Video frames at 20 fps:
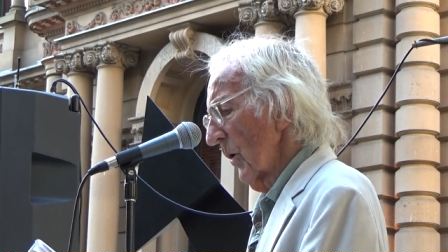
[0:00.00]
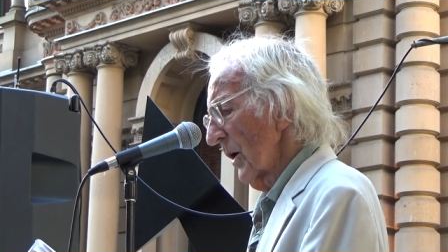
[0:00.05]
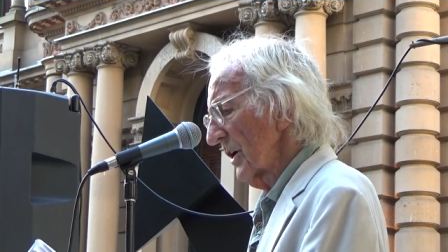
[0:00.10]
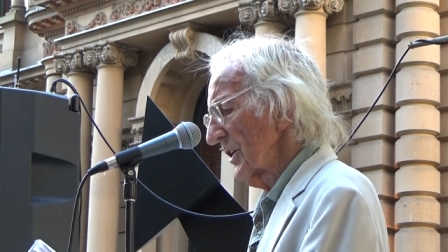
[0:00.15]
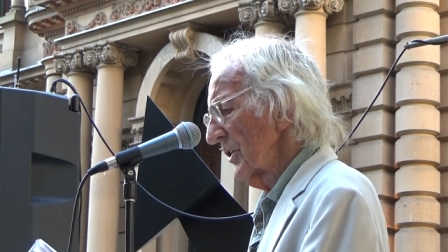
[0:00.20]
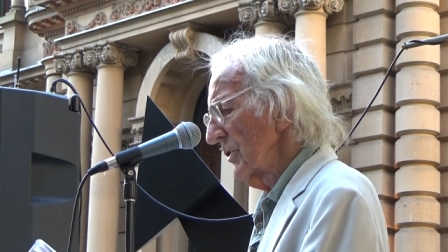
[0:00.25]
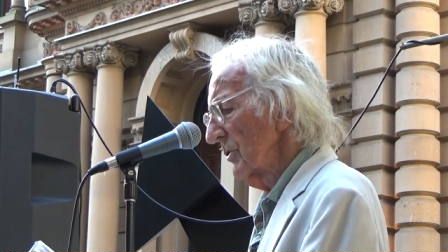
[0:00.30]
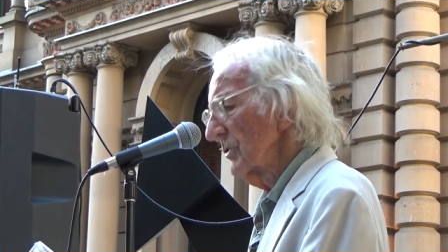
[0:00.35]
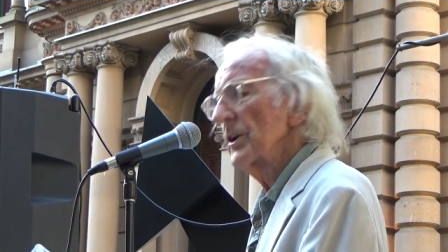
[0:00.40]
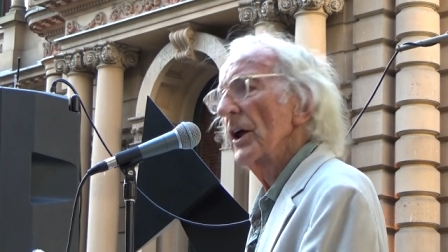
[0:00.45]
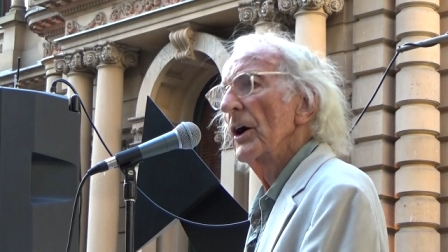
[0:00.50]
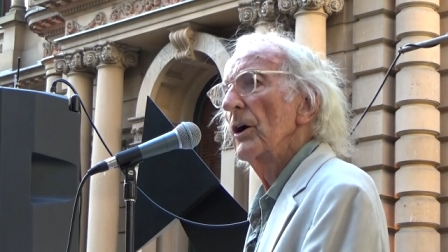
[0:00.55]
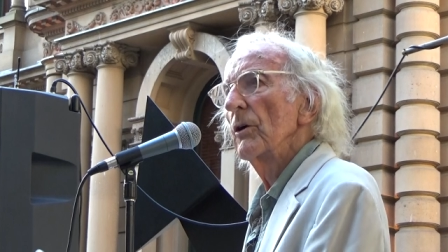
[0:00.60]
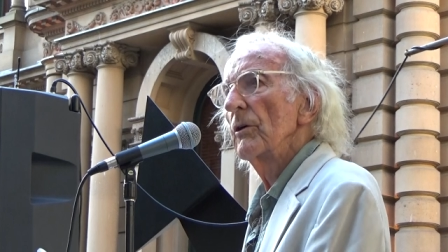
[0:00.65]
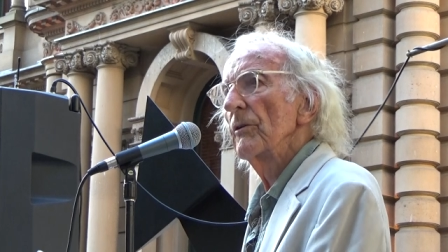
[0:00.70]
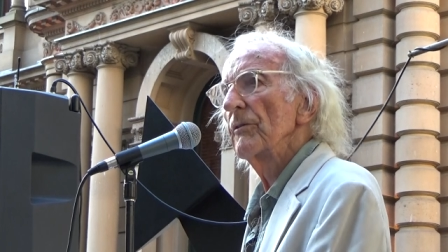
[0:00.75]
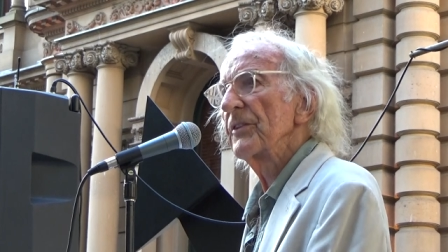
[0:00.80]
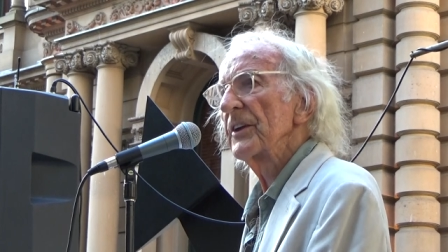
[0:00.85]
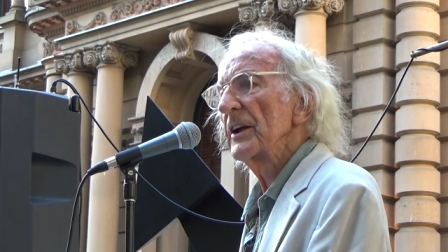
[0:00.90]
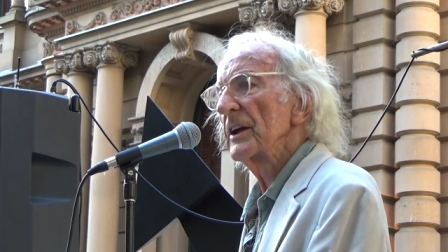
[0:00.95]
What do you
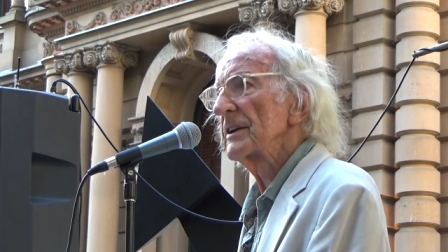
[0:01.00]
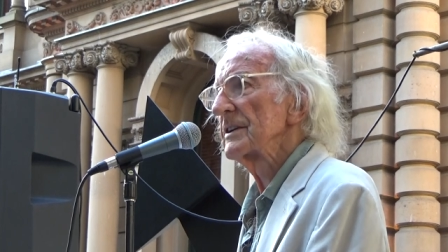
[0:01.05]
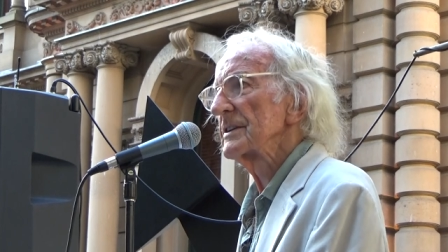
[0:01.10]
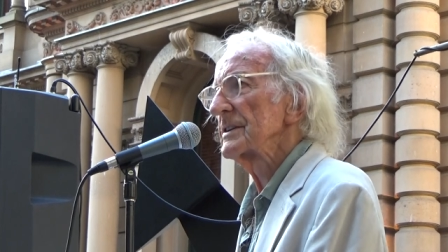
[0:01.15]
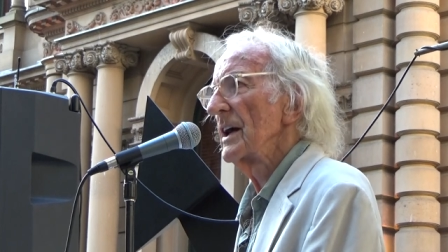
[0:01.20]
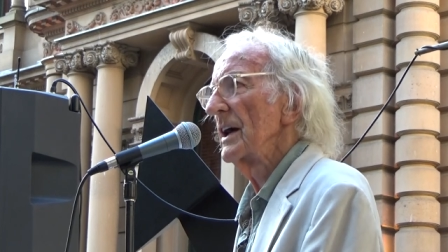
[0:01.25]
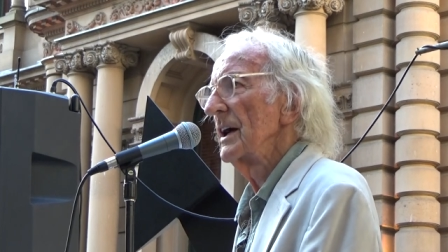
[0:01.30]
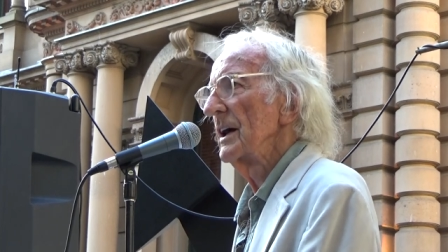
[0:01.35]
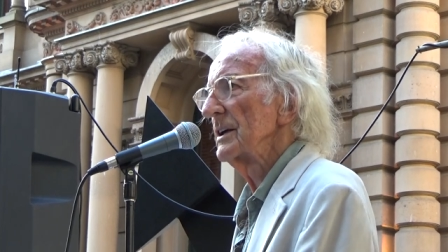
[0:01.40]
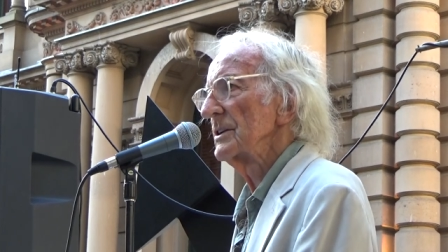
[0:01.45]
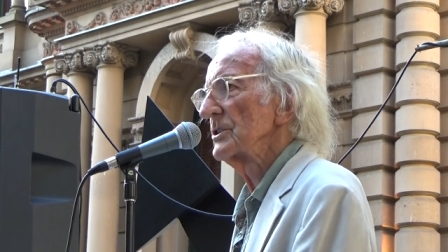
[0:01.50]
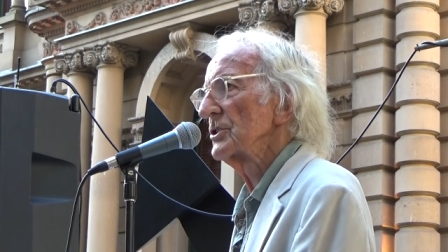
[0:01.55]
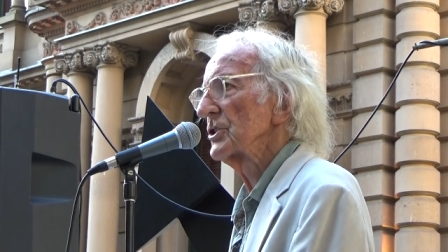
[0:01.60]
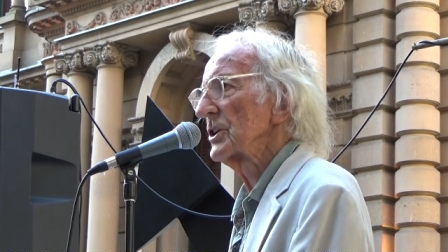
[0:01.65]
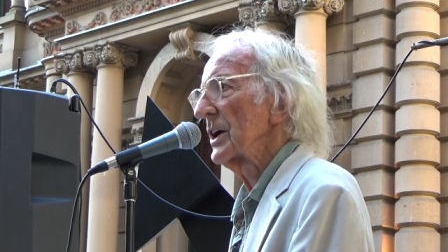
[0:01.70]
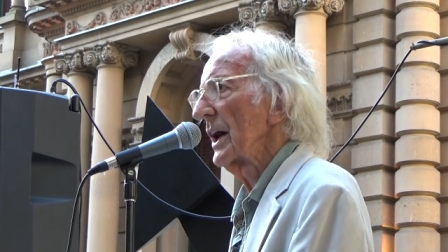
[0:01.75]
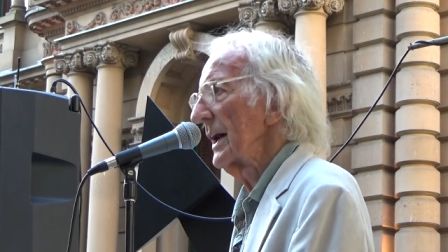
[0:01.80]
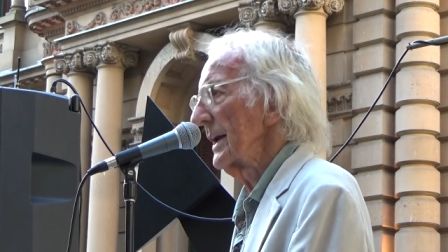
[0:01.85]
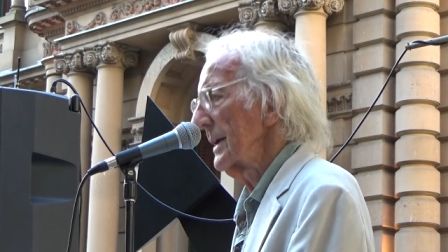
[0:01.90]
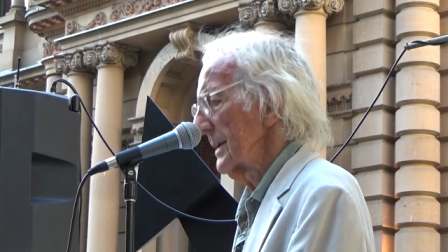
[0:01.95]
know of the
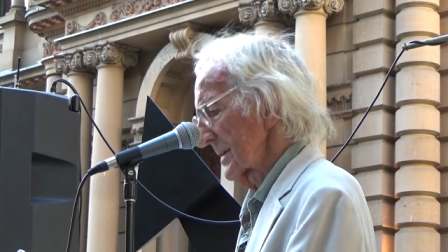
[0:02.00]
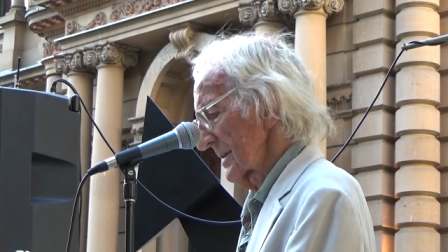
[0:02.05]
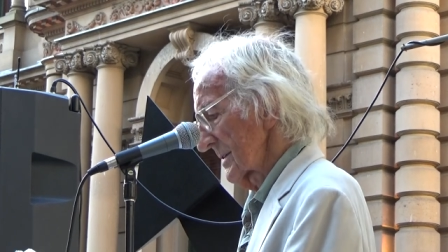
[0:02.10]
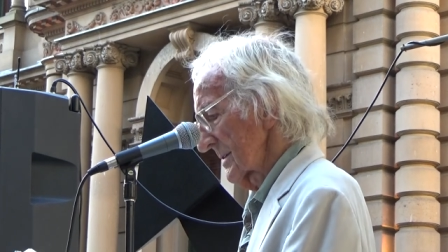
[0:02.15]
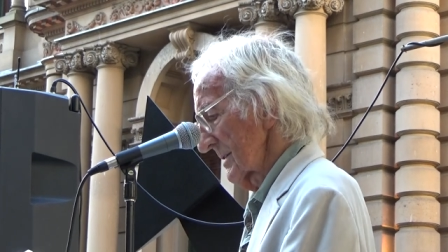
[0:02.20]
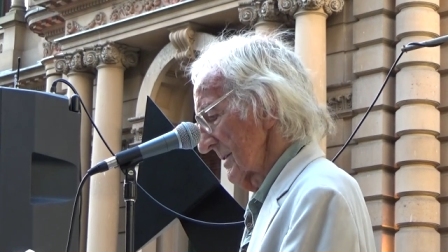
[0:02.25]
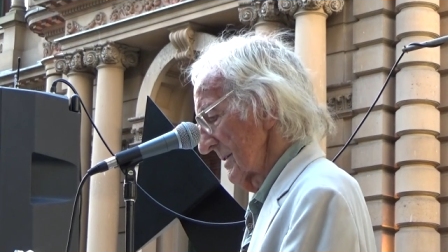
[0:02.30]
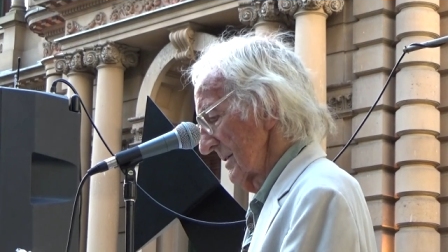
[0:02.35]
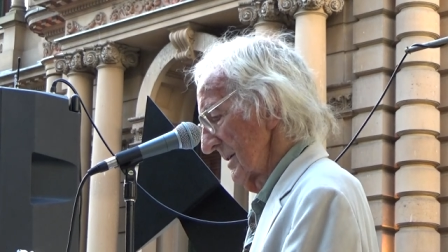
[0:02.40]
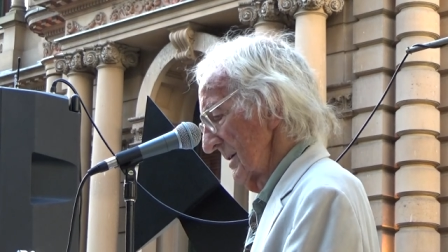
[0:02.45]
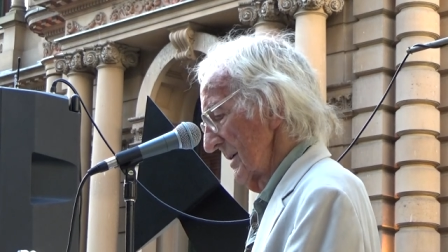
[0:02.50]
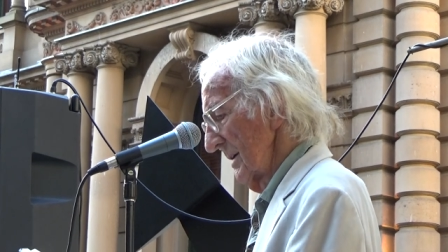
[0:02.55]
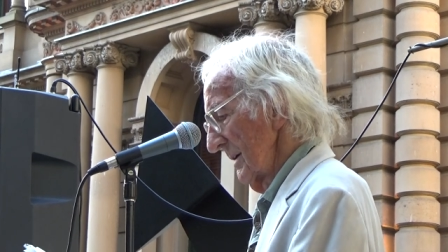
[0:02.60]
Assange case?